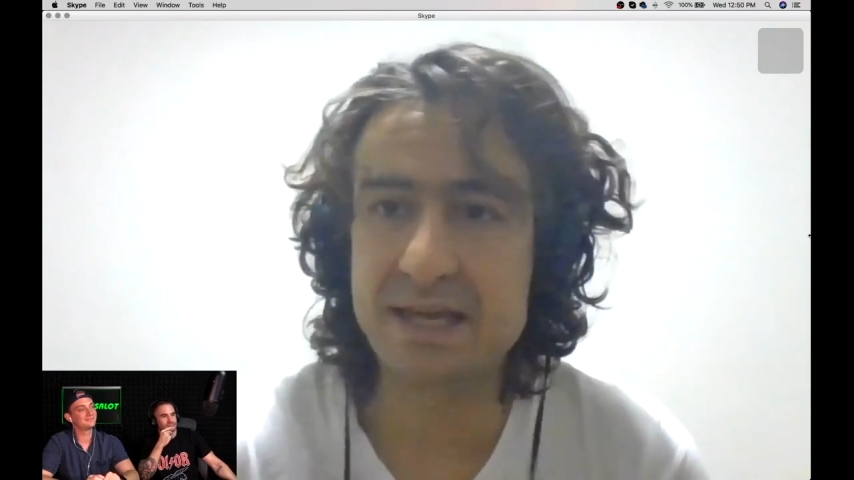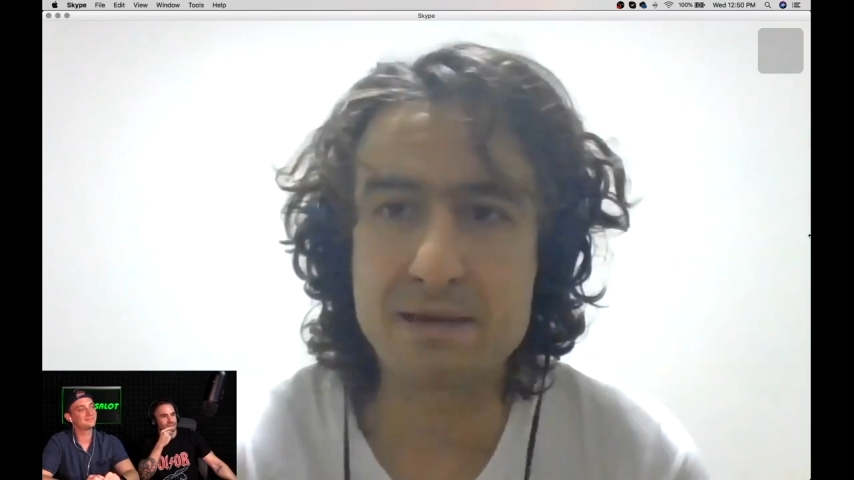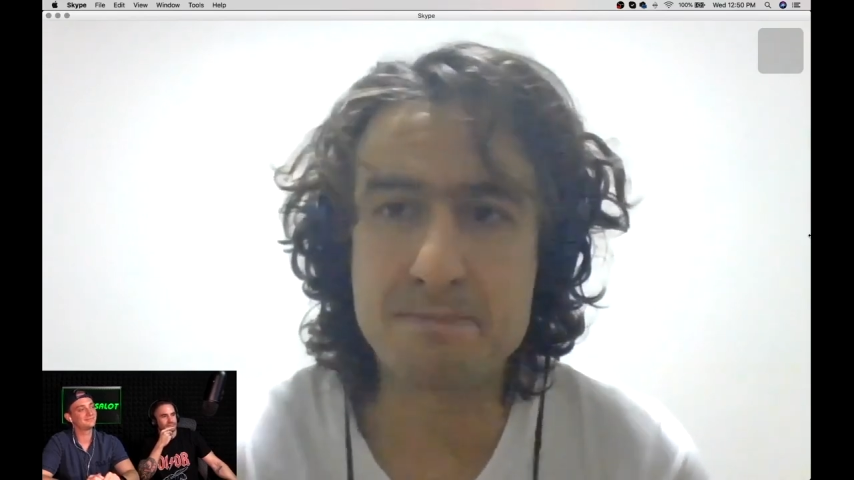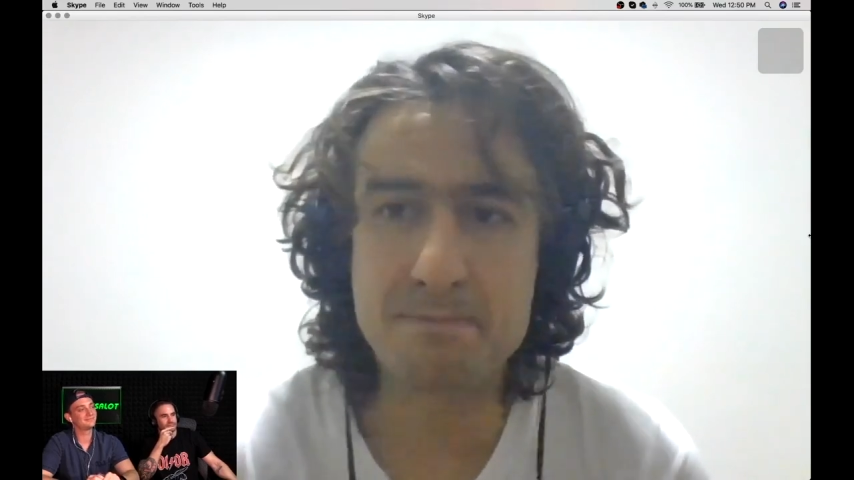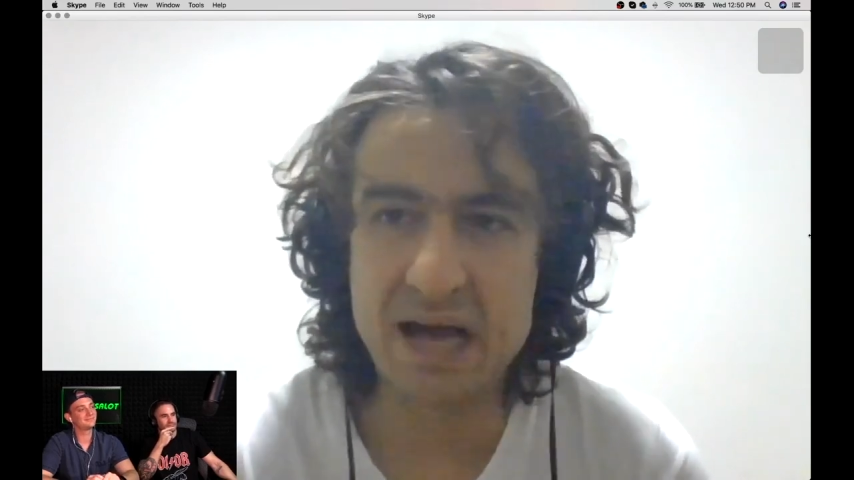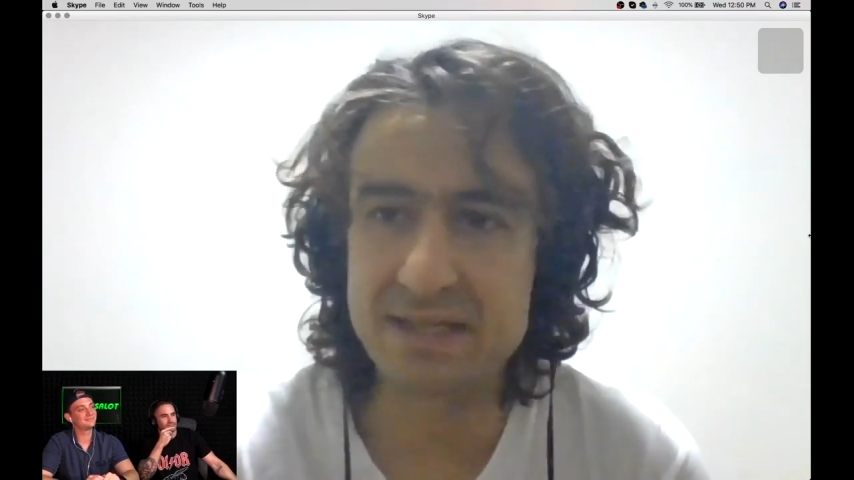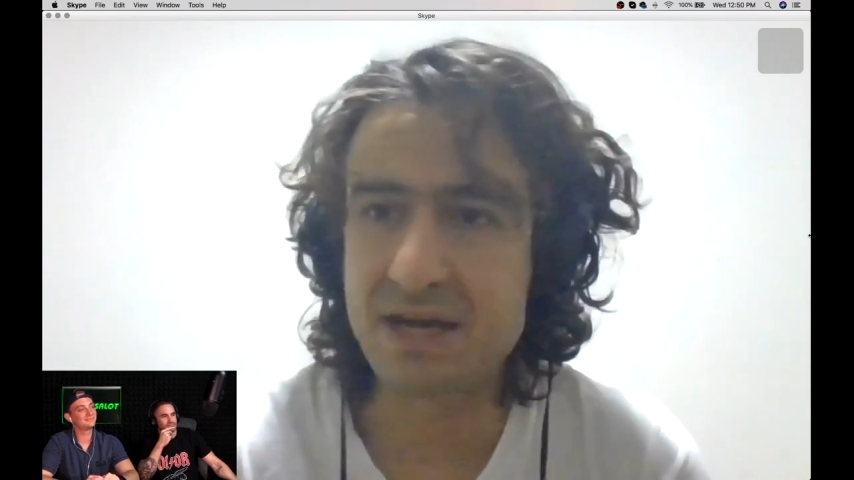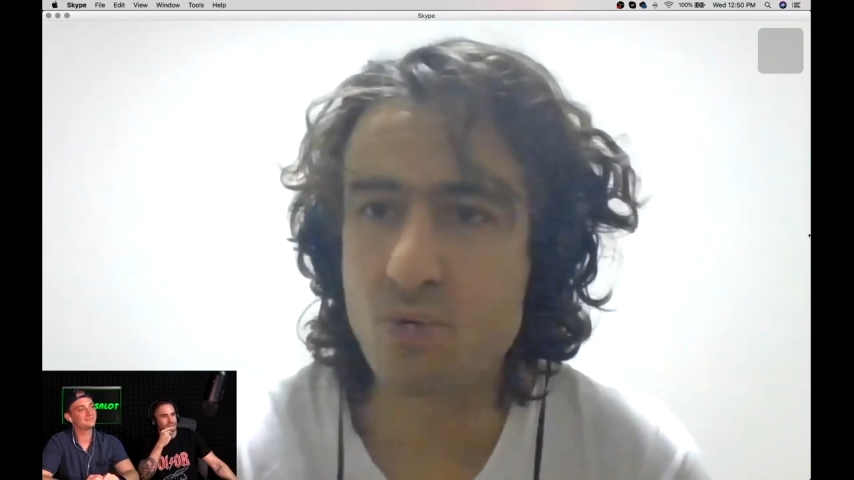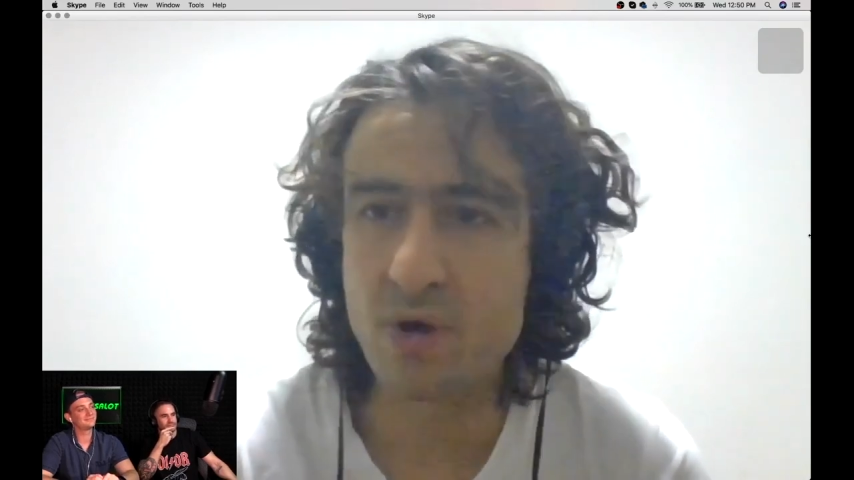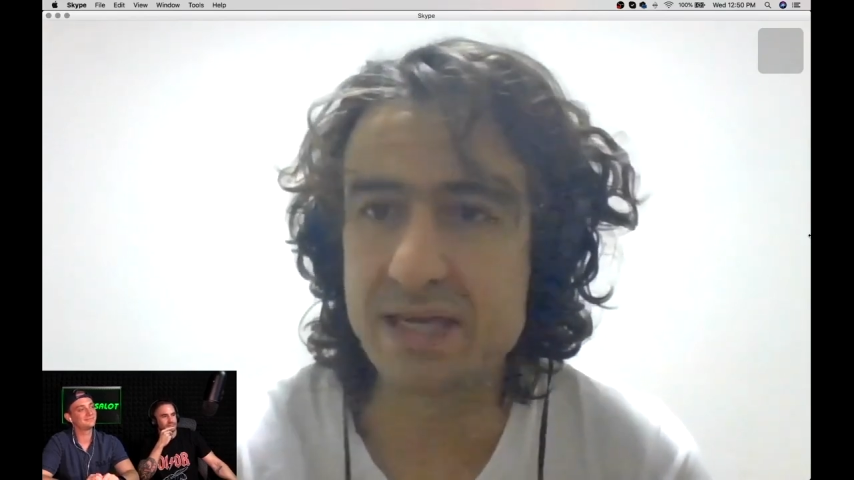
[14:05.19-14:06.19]
can buy
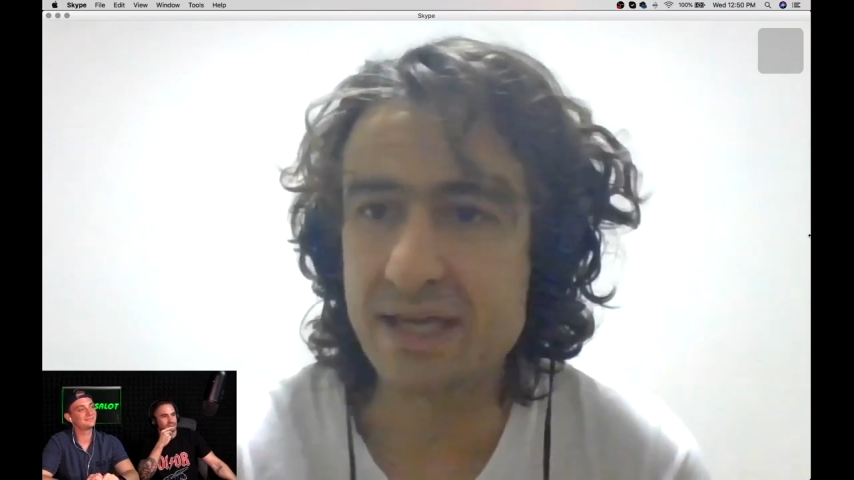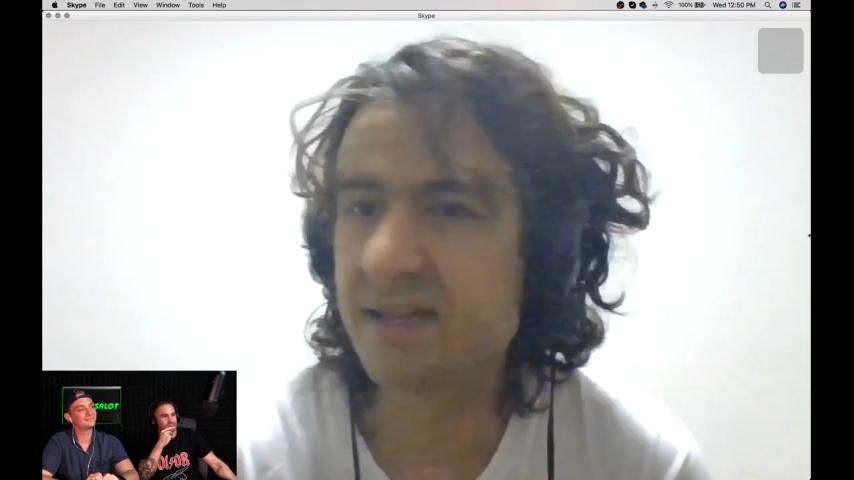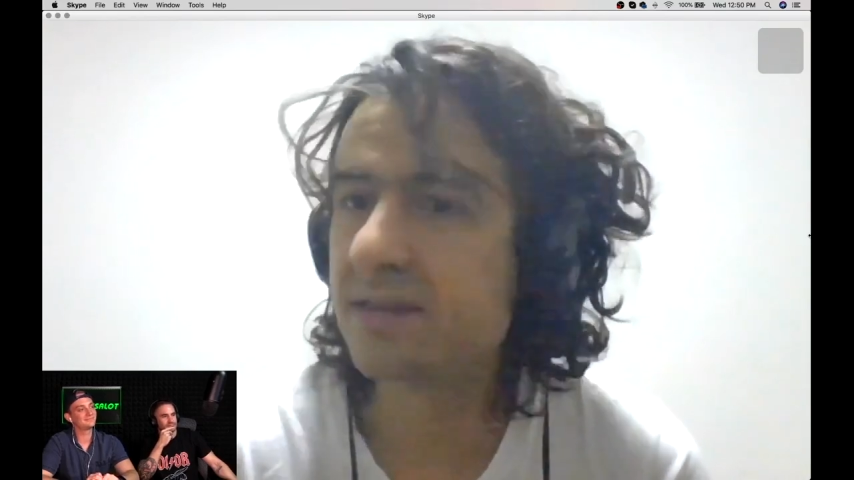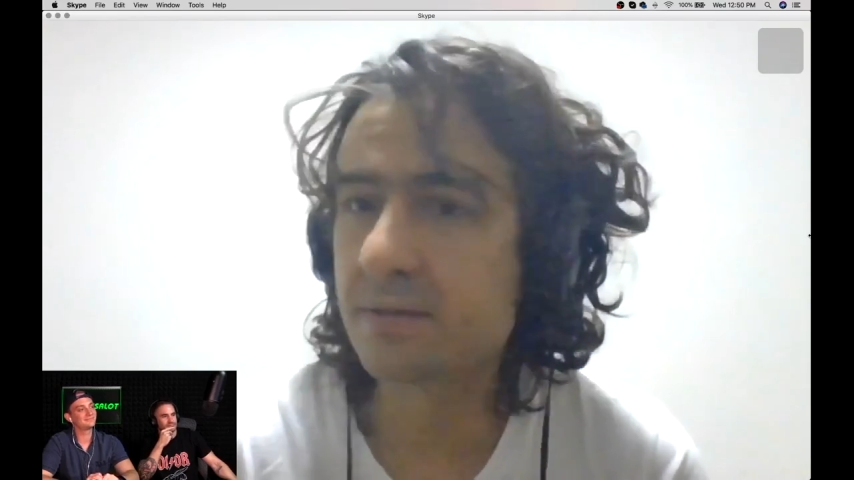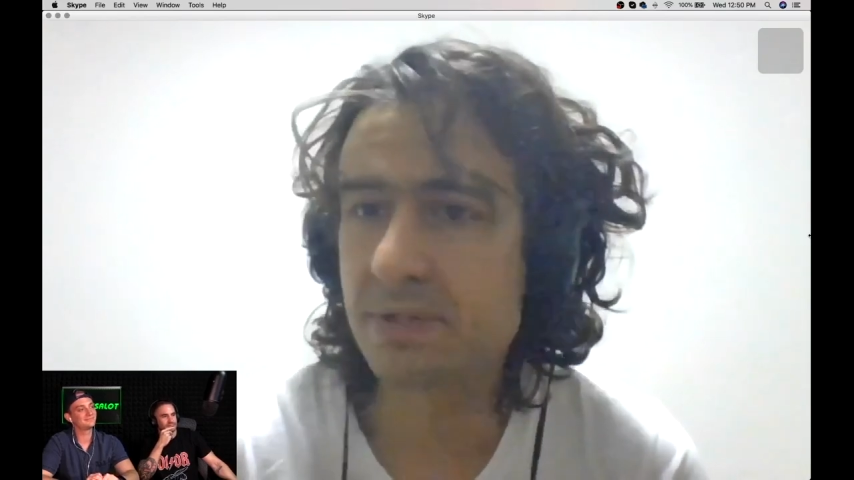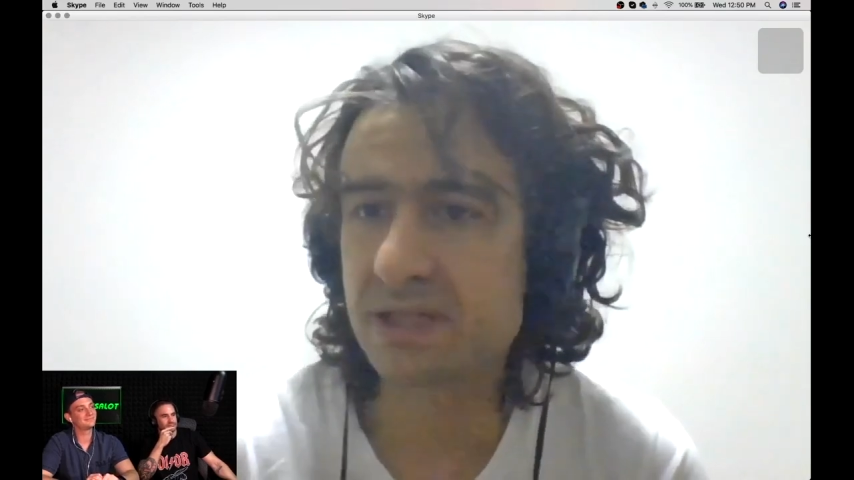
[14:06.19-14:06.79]
their way in.